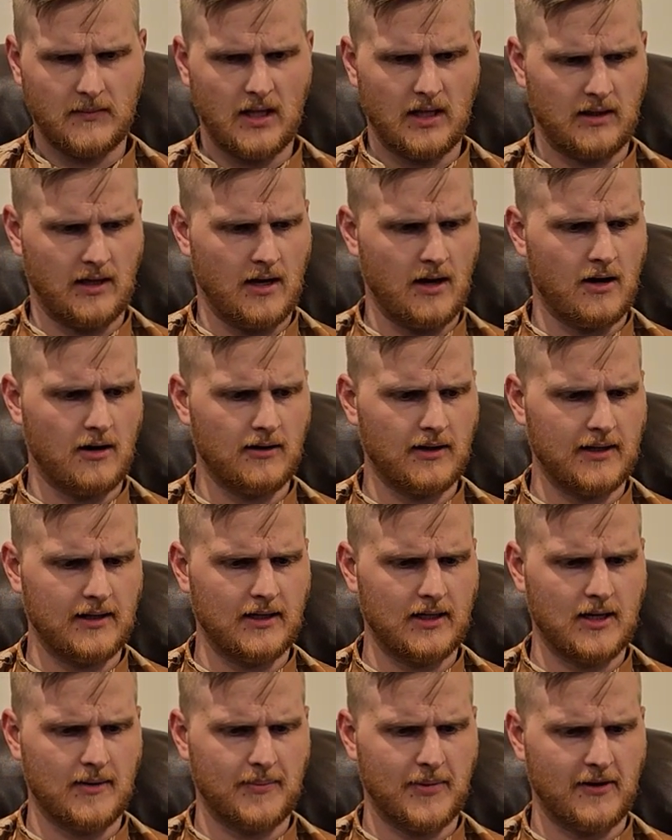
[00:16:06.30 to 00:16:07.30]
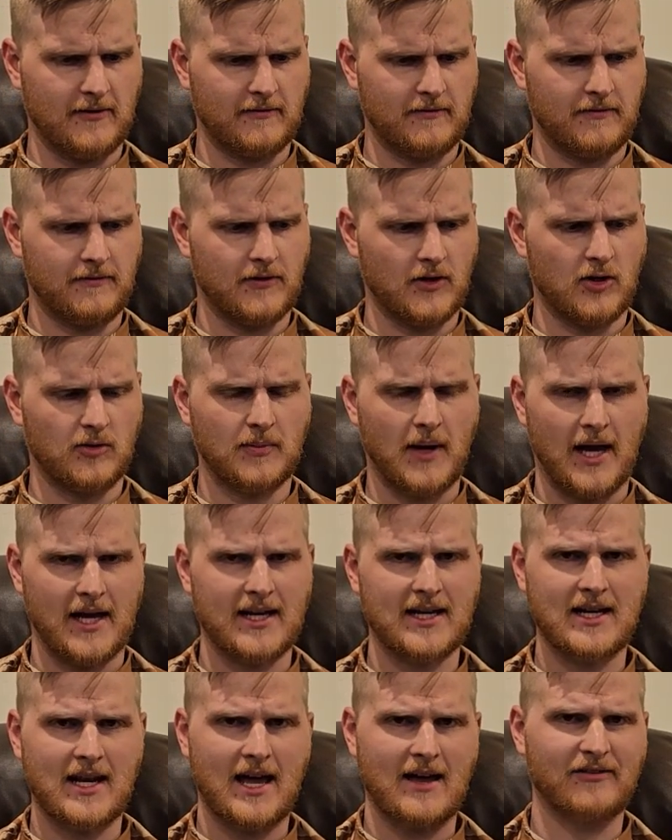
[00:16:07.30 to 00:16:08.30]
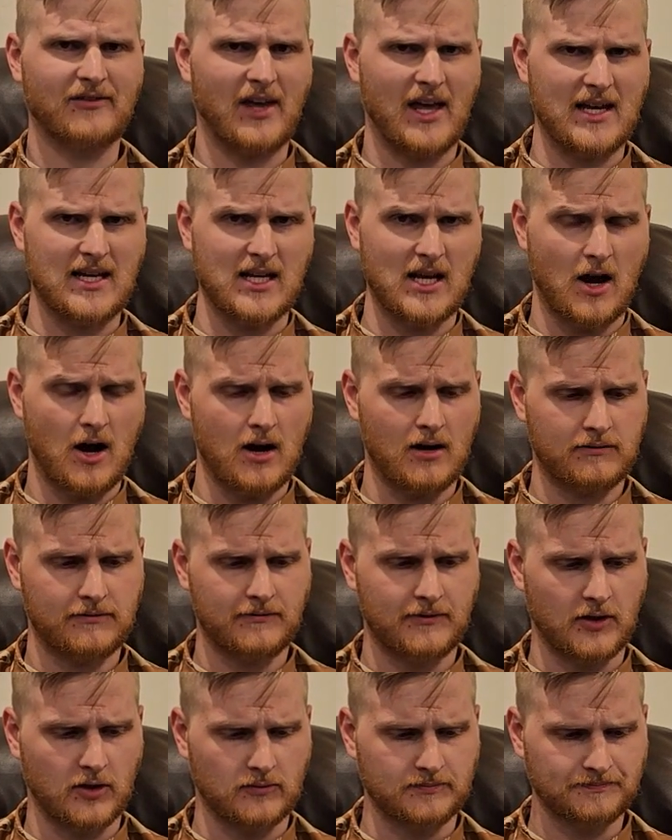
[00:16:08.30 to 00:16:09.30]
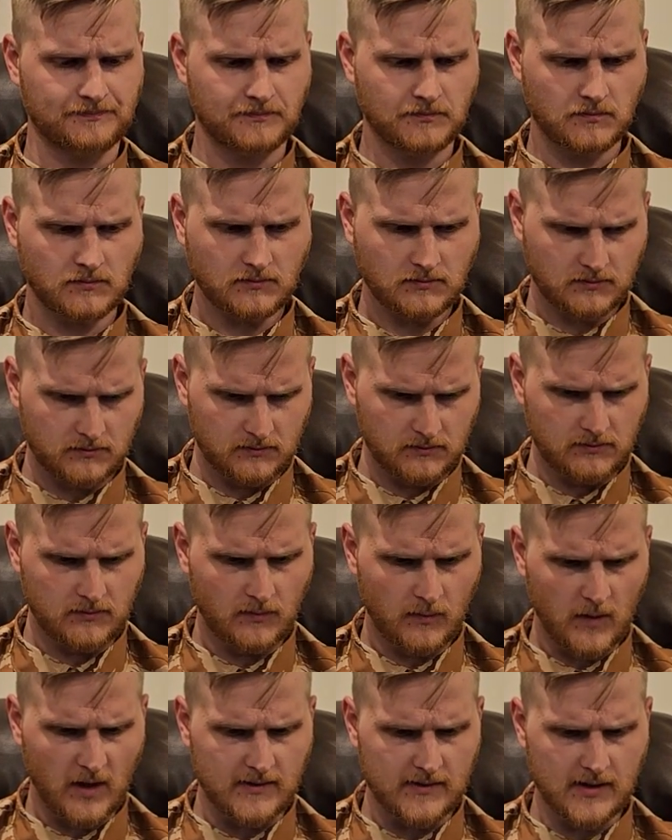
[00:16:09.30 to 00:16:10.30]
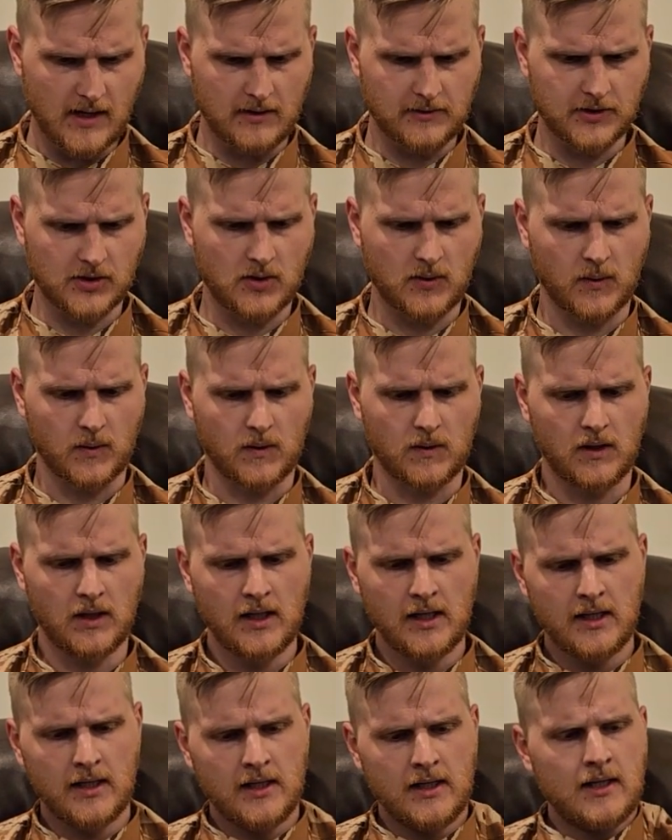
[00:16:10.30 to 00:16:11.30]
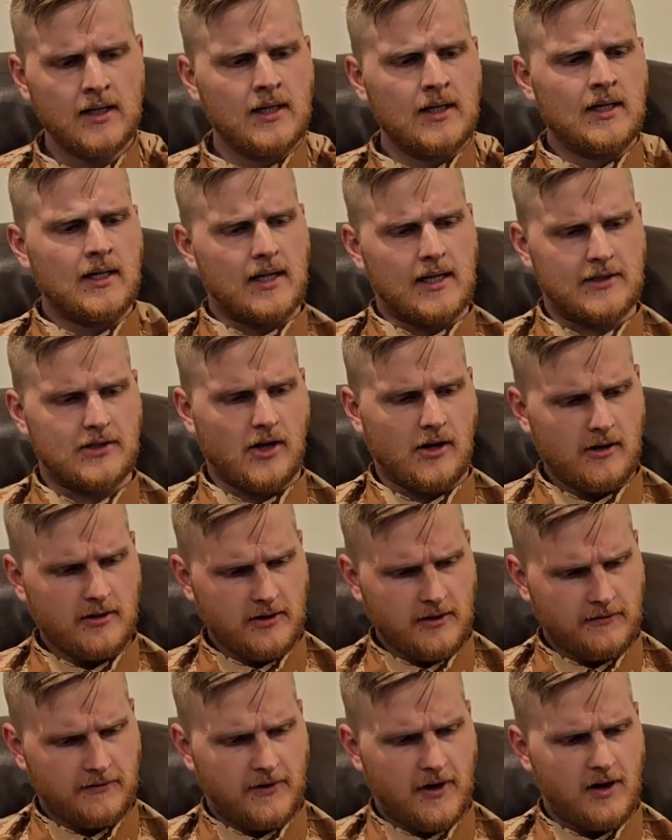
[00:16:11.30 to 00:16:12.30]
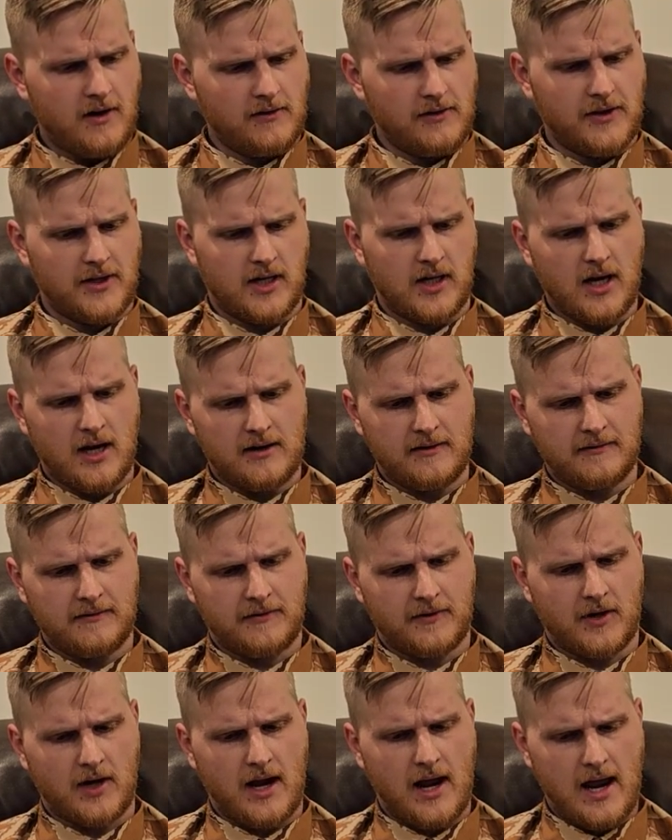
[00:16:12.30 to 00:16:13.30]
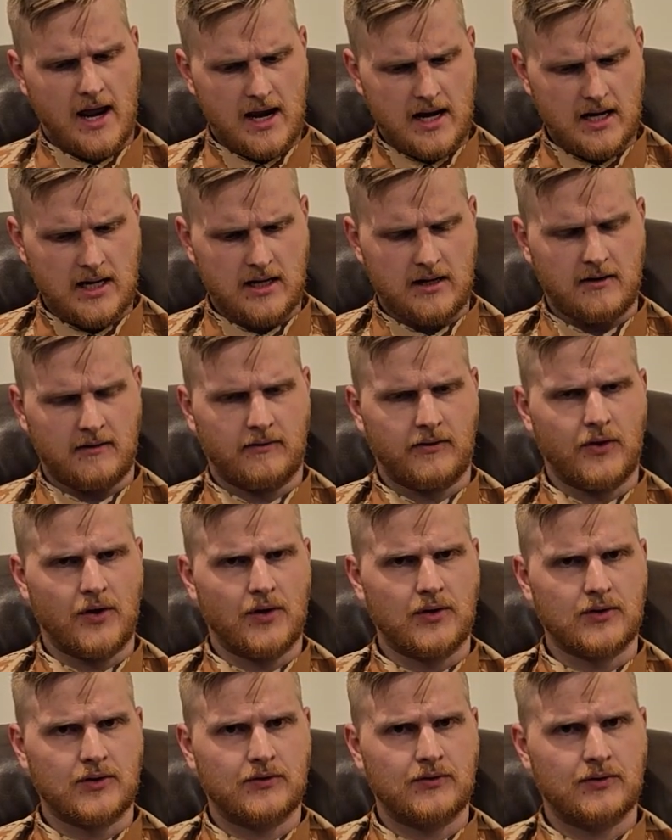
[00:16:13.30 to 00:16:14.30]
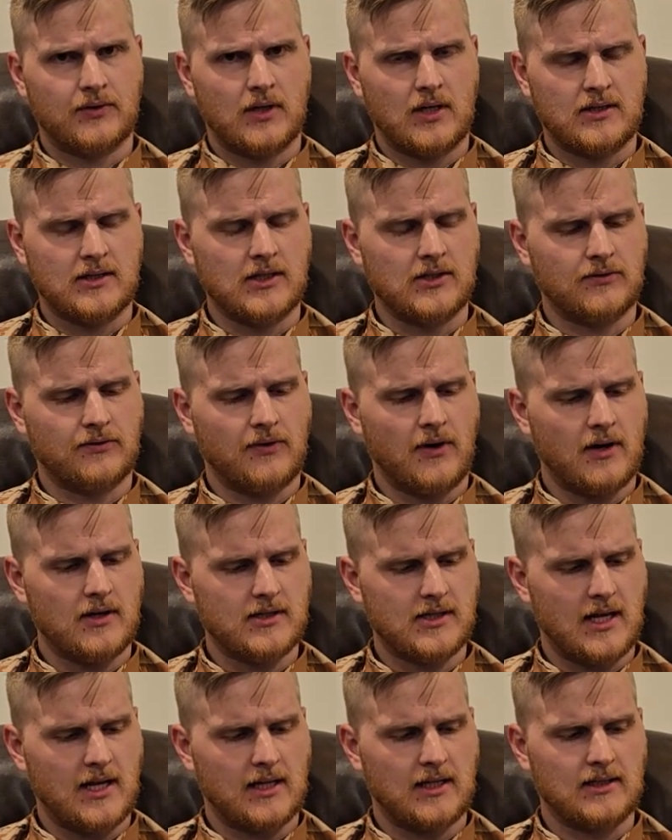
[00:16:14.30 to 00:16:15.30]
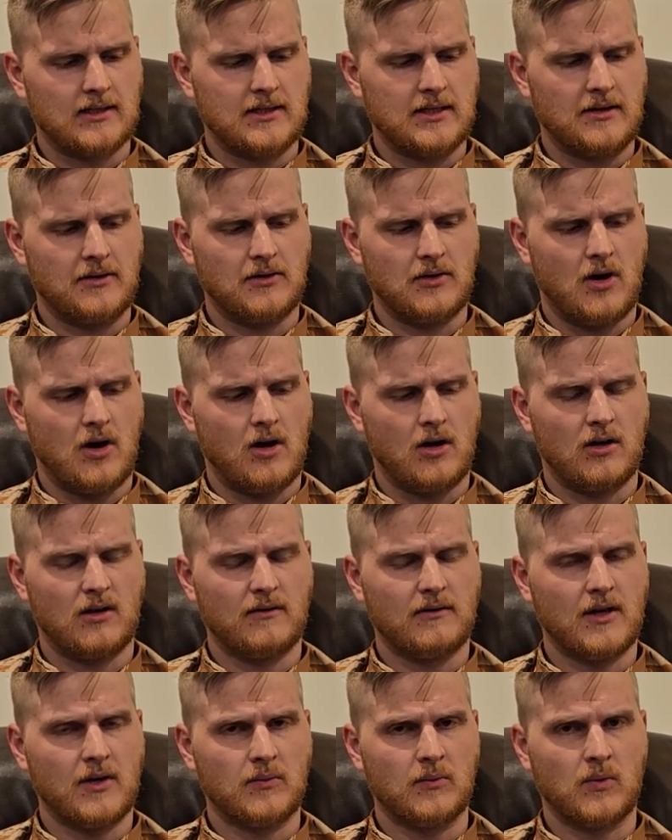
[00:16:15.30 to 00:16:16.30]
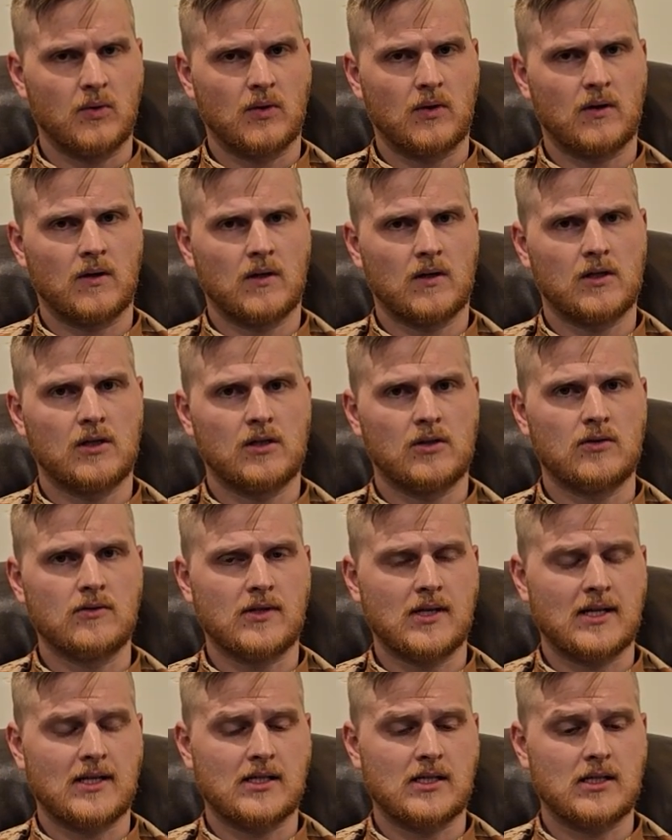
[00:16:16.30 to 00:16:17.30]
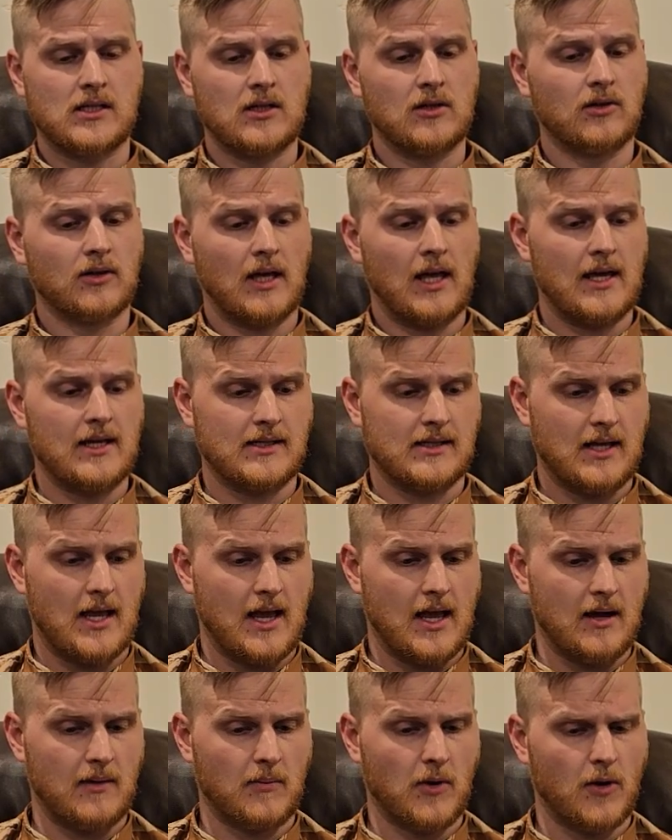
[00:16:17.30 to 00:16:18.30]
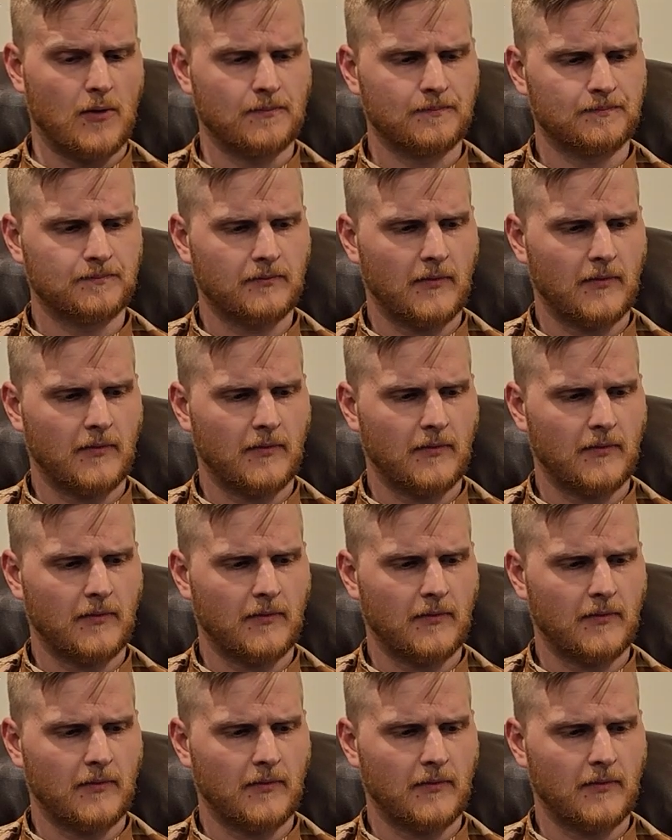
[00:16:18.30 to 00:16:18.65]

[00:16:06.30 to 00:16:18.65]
They all ended up on film. I didn't have any off film, so that was cool. It's hard to fault the gun for any of those because as far as I can tell, all of them were using steel cased ammo.